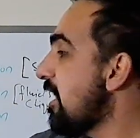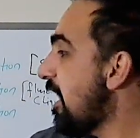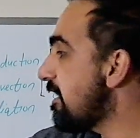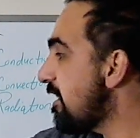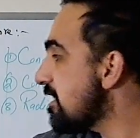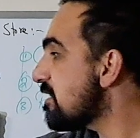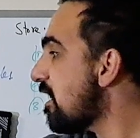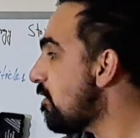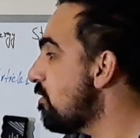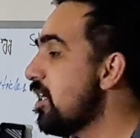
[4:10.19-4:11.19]
and that's
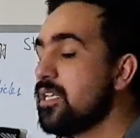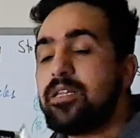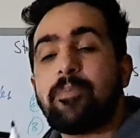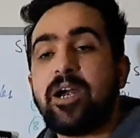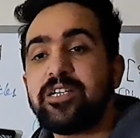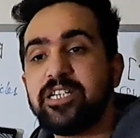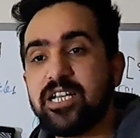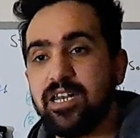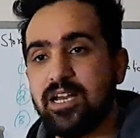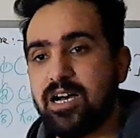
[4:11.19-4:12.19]
how the
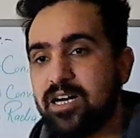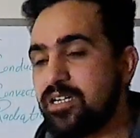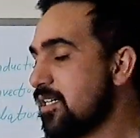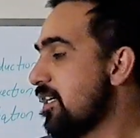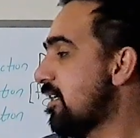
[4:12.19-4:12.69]
particles are